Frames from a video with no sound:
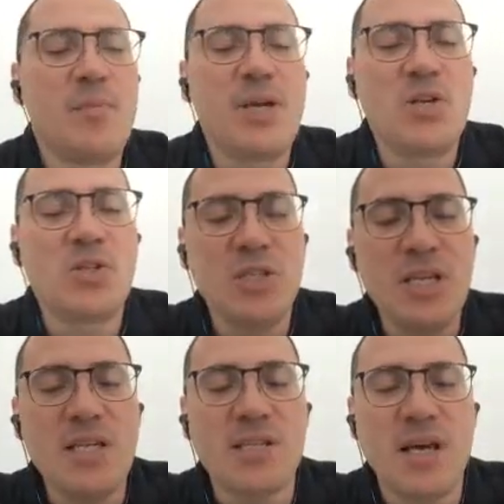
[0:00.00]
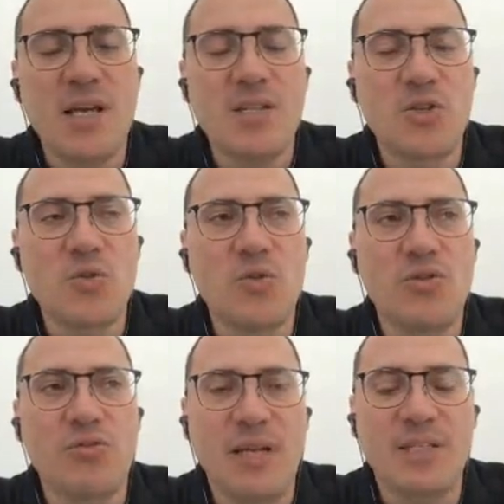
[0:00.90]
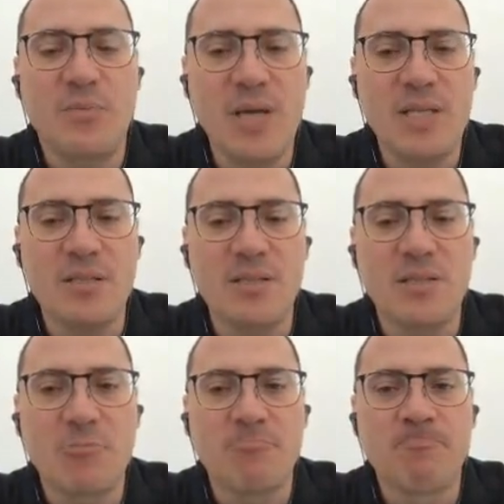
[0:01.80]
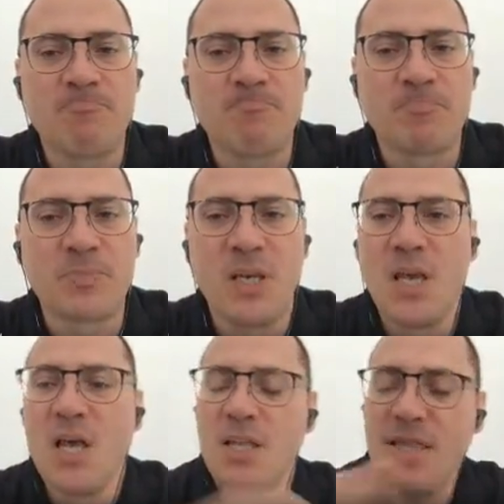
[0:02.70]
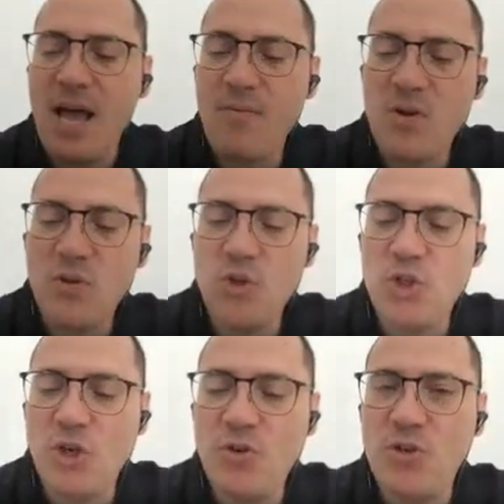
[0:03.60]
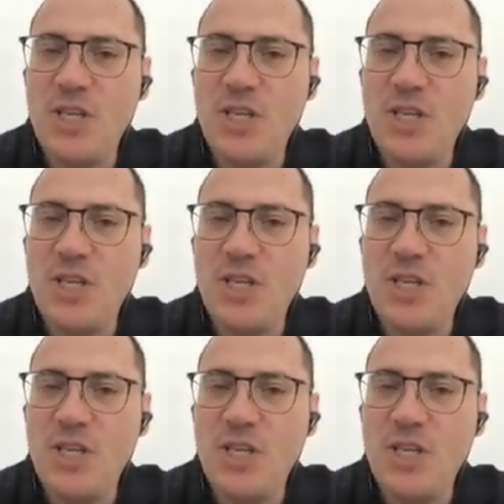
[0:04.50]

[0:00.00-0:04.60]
Because these are 2 direct dependencies. Now I'm going to show you the